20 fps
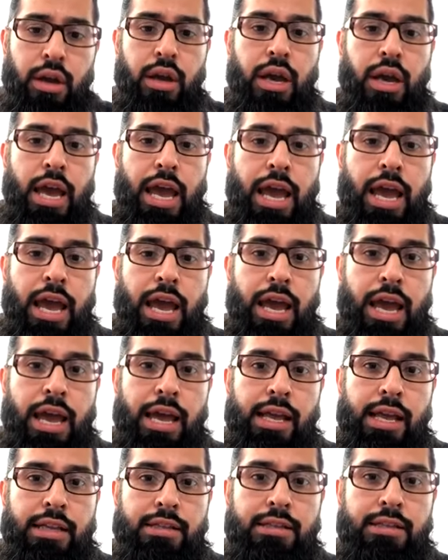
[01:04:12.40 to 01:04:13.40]

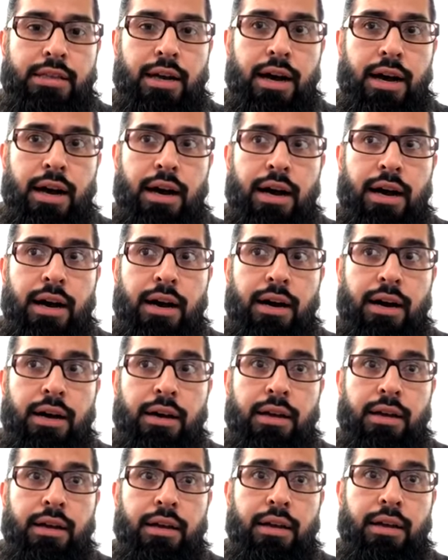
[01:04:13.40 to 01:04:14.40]
And uh,
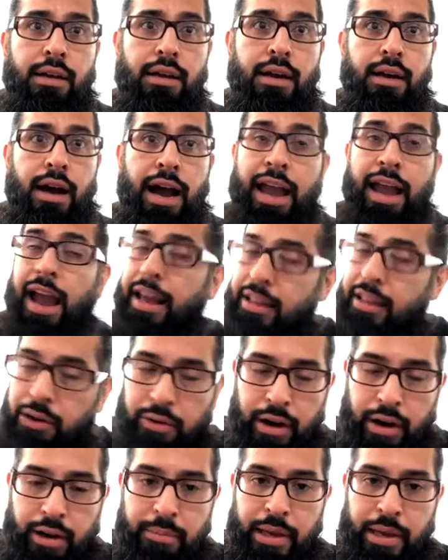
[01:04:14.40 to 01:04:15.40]
I highly
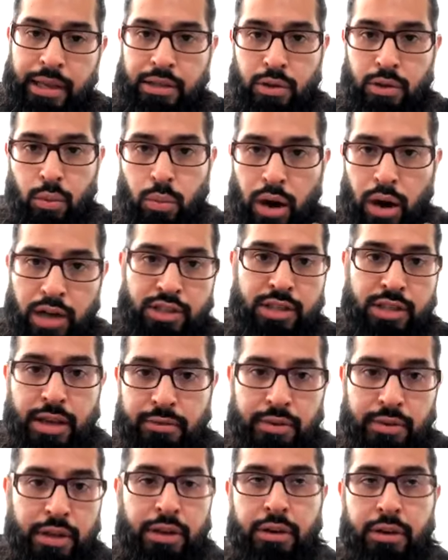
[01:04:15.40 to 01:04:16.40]
recommend watch that
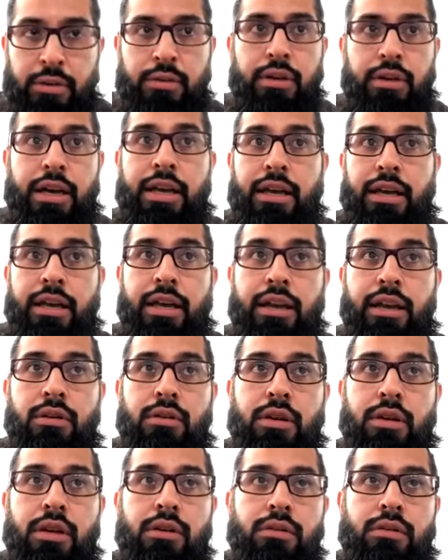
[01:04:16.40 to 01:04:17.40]
video. It, will
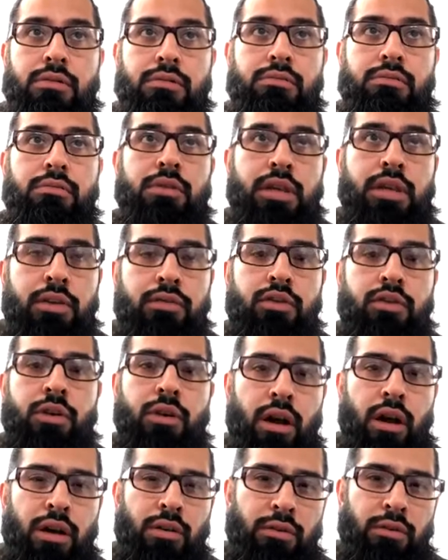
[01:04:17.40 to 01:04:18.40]
it'll give you
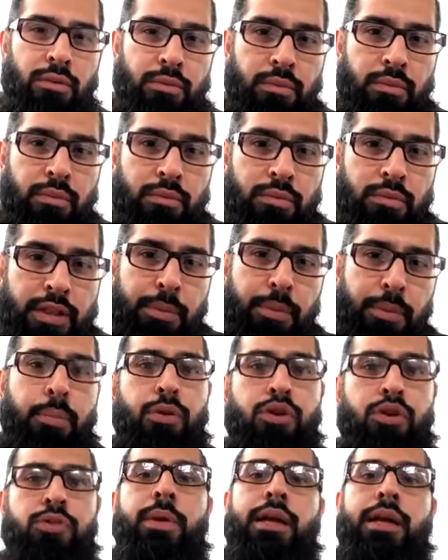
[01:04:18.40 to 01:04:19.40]
a, a deeper
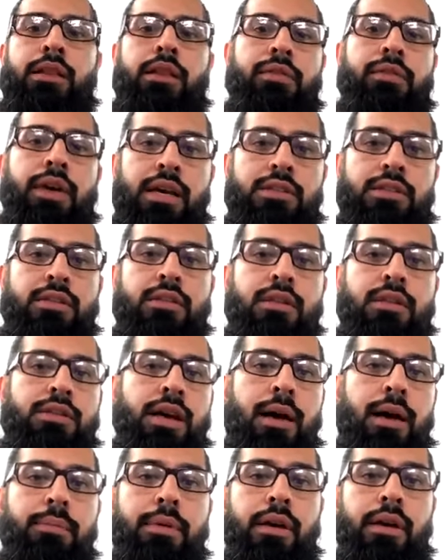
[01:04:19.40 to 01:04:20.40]
perspective as to the
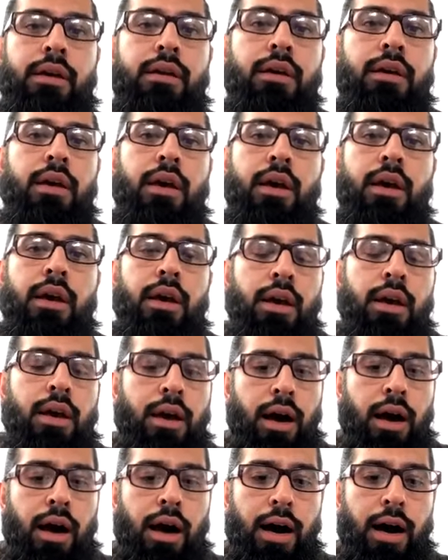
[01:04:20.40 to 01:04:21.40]
topic.
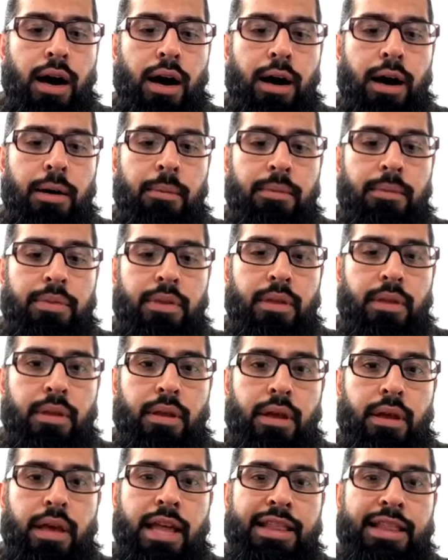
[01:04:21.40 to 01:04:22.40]
Um, okay.
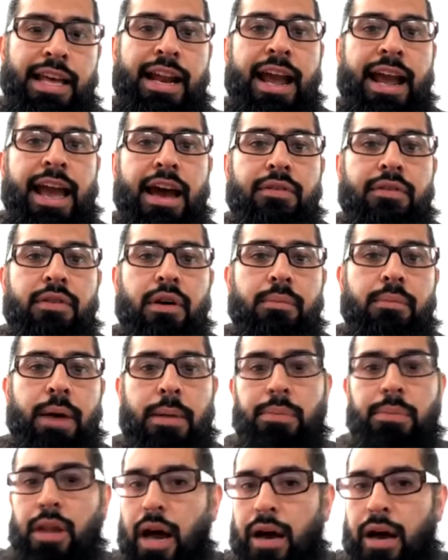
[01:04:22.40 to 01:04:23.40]
And then I have a, uh, my
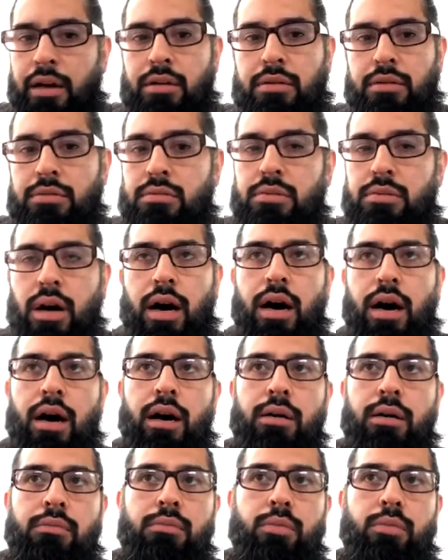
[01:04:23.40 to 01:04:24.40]
blog,
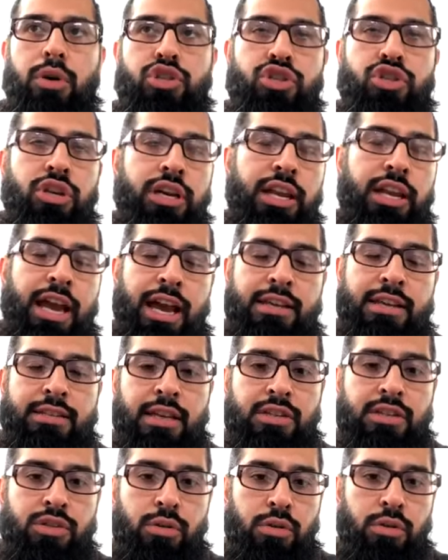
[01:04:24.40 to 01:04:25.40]
um, which you can
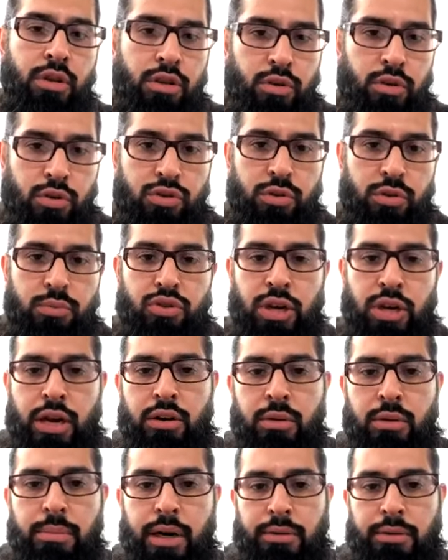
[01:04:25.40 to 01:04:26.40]
access through the YouTube channel.
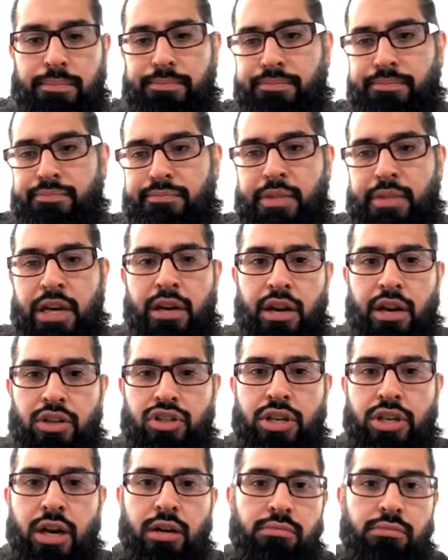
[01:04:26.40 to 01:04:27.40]
But in a
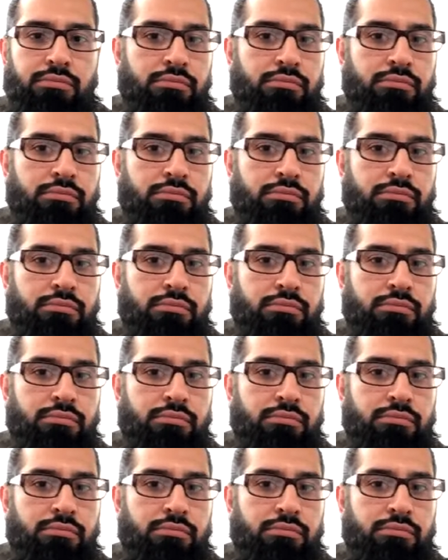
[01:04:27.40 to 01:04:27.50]
nutshell,